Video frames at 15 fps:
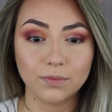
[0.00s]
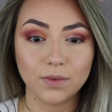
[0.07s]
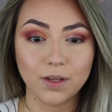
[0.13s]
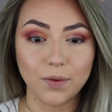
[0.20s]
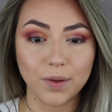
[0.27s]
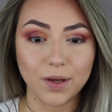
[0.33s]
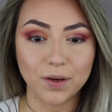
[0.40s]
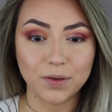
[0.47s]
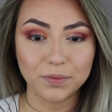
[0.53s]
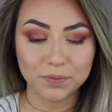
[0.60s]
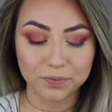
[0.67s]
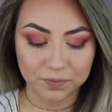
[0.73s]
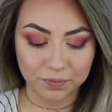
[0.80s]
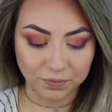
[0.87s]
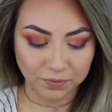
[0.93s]
There we go.
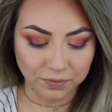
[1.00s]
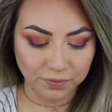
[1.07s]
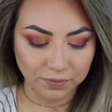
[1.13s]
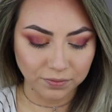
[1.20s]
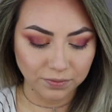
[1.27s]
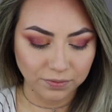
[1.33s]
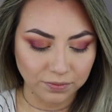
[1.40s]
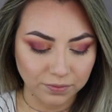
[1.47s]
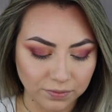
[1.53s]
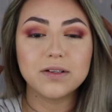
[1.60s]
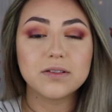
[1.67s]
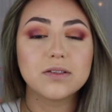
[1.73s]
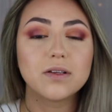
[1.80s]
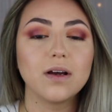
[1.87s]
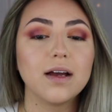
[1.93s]

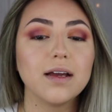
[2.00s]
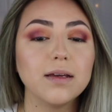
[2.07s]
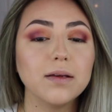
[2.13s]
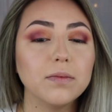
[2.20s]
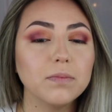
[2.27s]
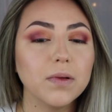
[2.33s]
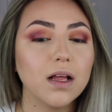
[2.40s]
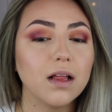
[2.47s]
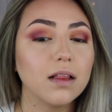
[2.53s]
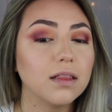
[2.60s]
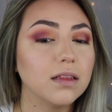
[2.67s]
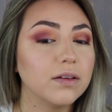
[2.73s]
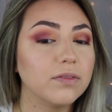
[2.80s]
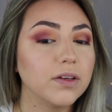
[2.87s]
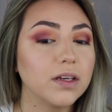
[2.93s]
So I am
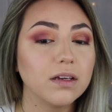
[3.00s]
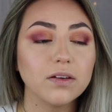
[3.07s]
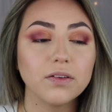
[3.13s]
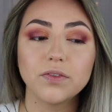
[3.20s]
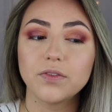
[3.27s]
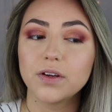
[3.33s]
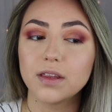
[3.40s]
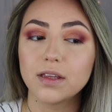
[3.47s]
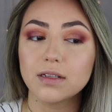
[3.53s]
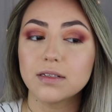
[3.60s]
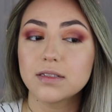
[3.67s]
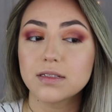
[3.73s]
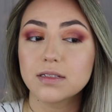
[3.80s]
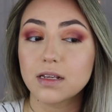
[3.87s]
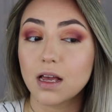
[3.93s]
living for
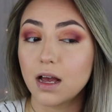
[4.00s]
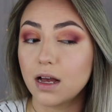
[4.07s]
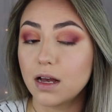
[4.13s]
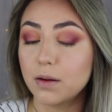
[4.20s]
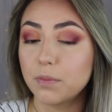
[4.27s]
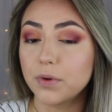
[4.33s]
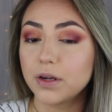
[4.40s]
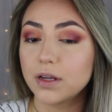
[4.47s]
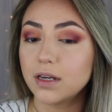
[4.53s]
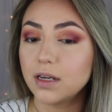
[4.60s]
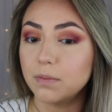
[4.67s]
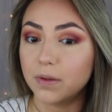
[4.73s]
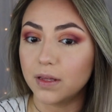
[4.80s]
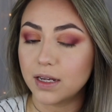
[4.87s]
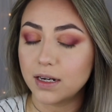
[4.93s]
this burgundy
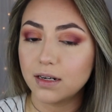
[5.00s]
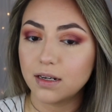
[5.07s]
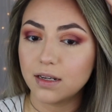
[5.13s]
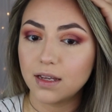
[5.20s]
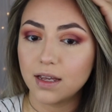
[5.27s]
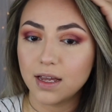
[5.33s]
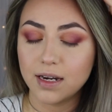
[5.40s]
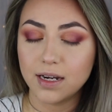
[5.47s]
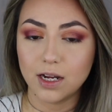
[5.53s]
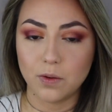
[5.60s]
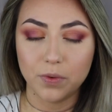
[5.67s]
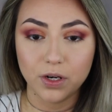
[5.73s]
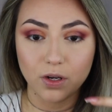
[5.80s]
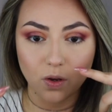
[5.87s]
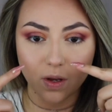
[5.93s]
blend. Now I'm
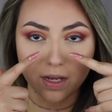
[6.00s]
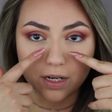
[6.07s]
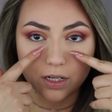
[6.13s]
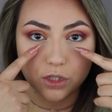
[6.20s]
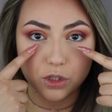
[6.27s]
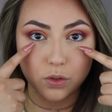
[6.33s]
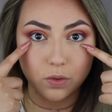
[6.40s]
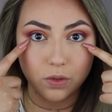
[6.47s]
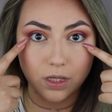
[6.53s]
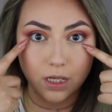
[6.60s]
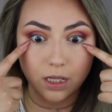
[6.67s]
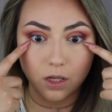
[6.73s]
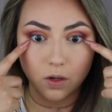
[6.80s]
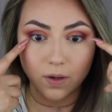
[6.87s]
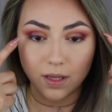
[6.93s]
going to go ahead and do the
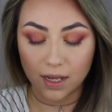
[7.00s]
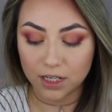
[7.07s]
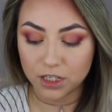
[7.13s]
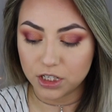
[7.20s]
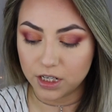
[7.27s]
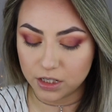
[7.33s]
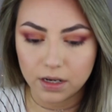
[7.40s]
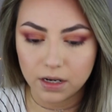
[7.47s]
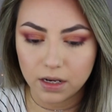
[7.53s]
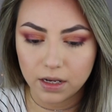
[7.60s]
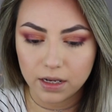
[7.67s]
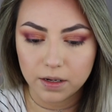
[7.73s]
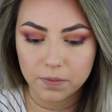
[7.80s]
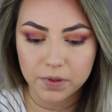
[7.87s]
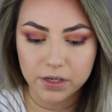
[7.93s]
lower lash line.
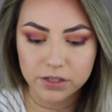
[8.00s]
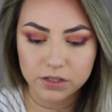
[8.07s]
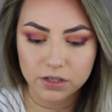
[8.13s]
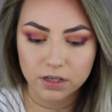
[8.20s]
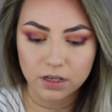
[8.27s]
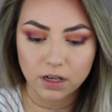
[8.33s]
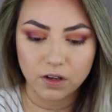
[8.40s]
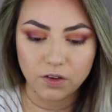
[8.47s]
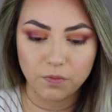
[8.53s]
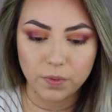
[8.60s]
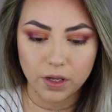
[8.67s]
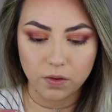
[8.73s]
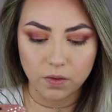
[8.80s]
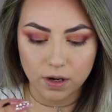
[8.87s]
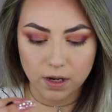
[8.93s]
And I'm going to start off by
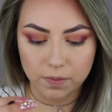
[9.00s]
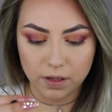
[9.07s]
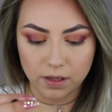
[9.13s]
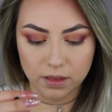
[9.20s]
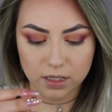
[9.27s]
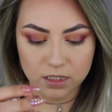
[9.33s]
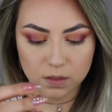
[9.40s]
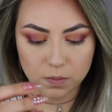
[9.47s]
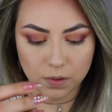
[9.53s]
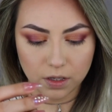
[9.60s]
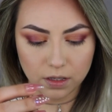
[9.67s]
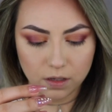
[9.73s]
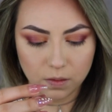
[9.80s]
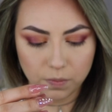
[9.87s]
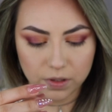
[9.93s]
grabbing the small
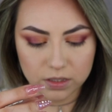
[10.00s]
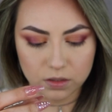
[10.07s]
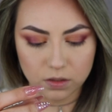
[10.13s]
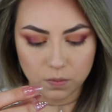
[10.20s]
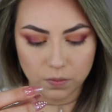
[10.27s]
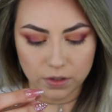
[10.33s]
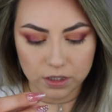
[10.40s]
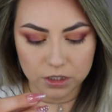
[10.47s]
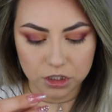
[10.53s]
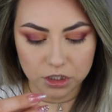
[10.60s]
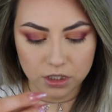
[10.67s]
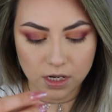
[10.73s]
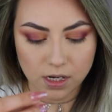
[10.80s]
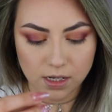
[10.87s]
little pencil brush.